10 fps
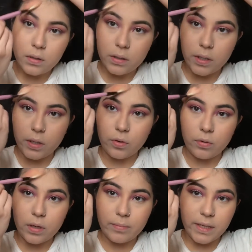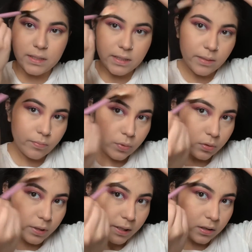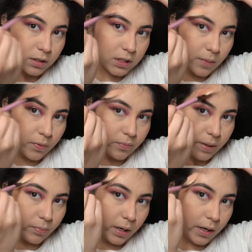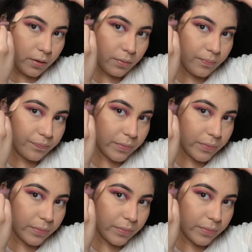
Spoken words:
And I go on my temple, like on the top of my brow,